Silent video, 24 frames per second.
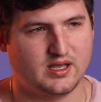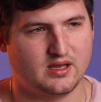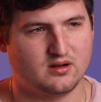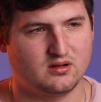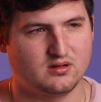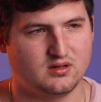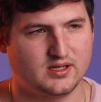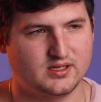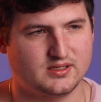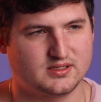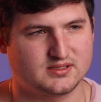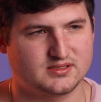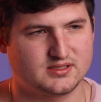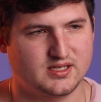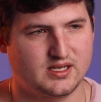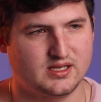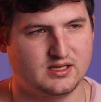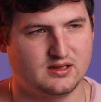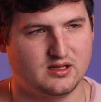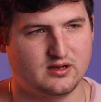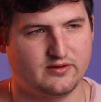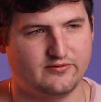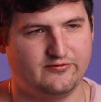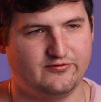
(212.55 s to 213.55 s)
I don't like to say he
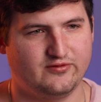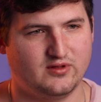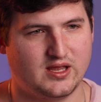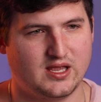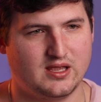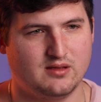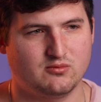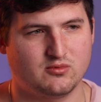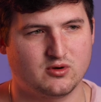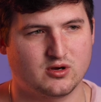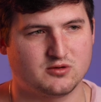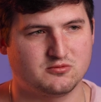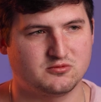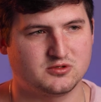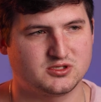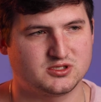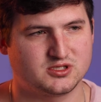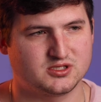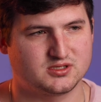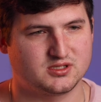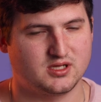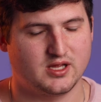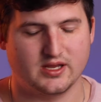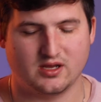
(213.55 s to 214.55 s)
lit a flame where it was
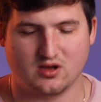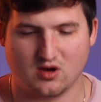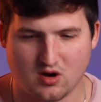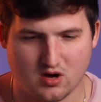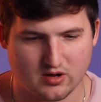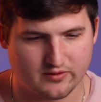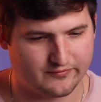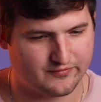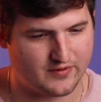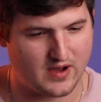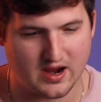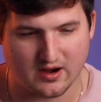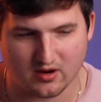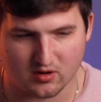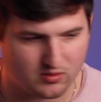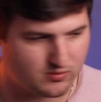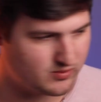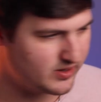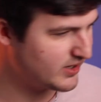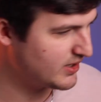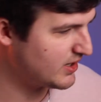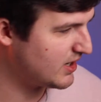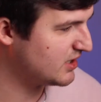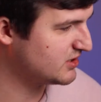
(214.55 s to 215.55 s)
just like on fire, oh
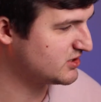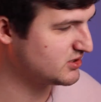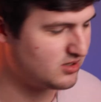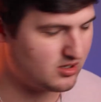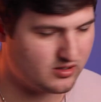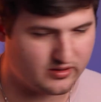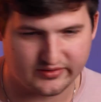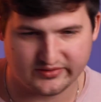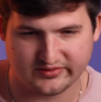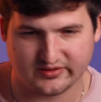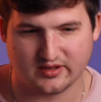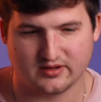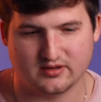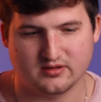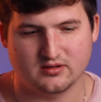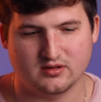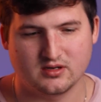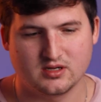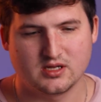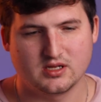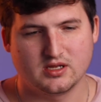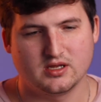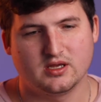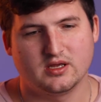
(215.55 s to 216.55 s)
my gosh, all of a sudden,
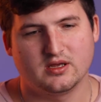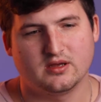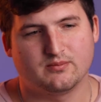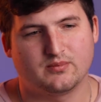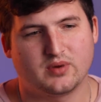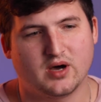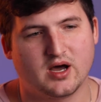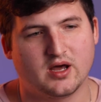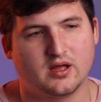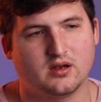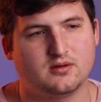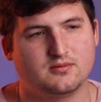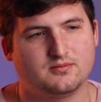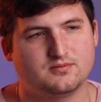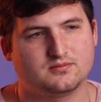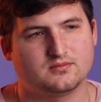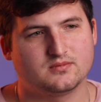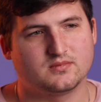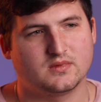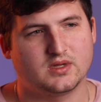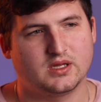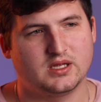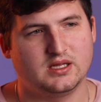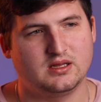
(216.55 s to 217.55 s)
but
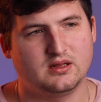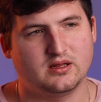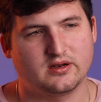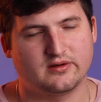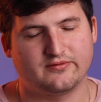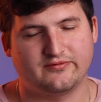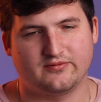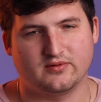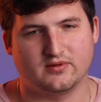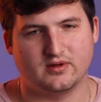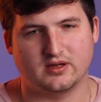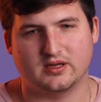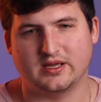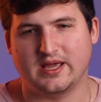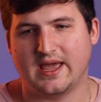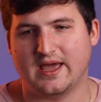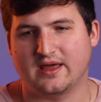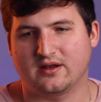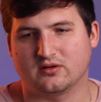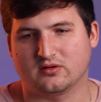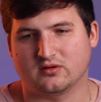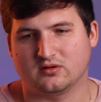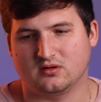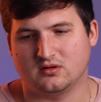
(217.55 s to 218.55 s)
he lit a
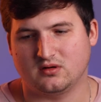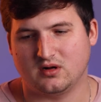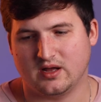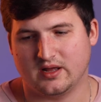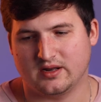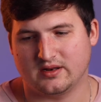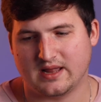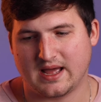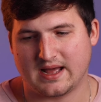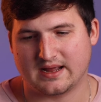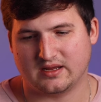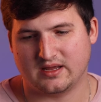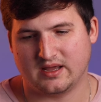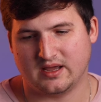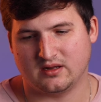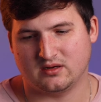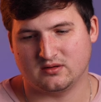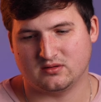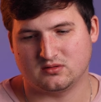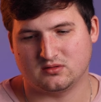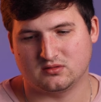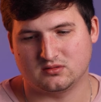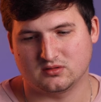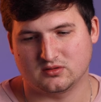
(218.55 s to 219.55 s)
candle, and that
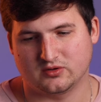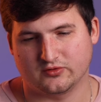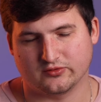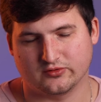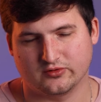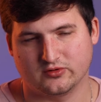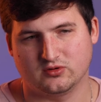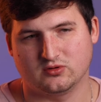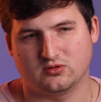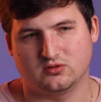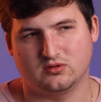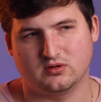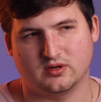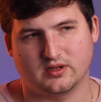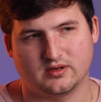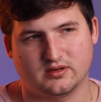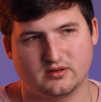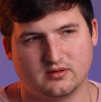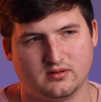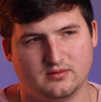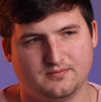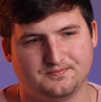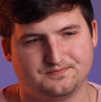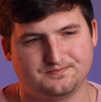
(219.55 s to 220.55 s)
candle grew,
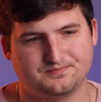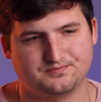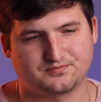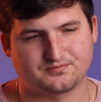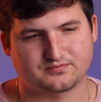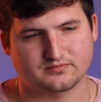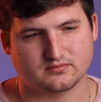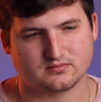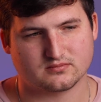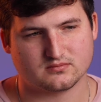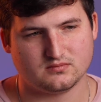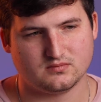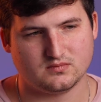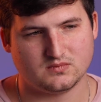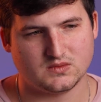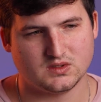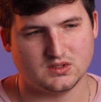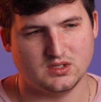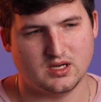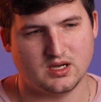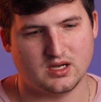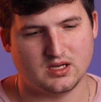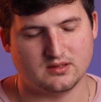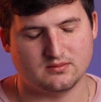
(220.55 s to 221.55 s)
and
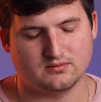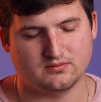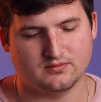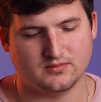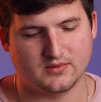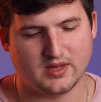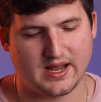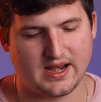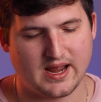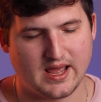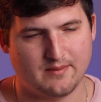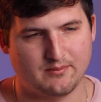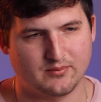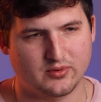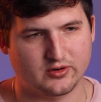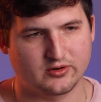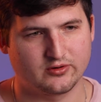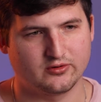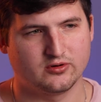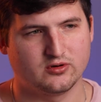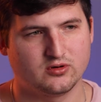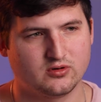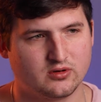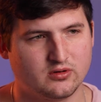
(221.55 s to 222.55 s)
that ember
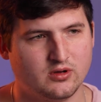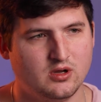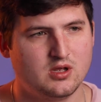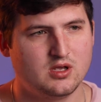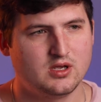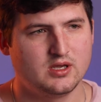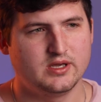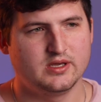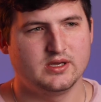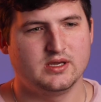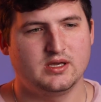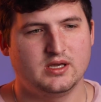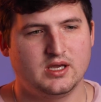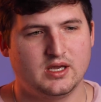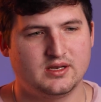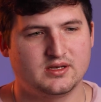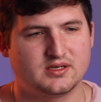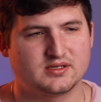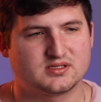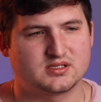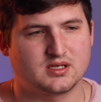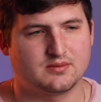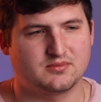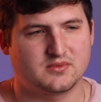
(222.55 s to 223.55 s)
grew
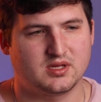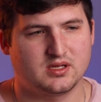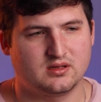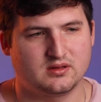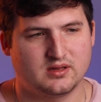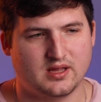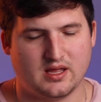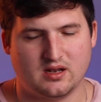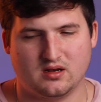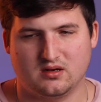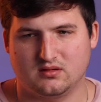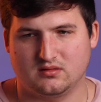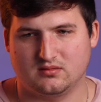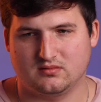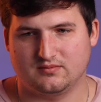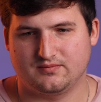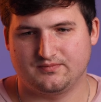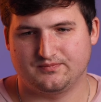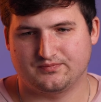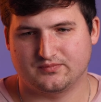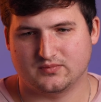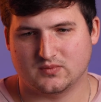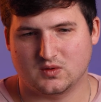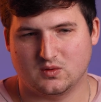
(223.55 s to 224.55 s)
into something
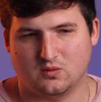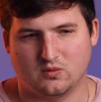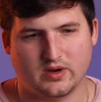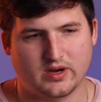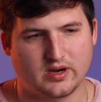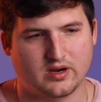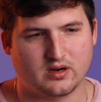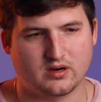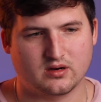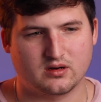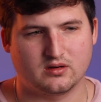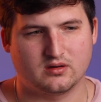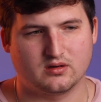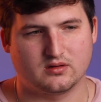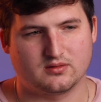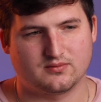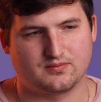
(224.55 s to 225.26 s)
where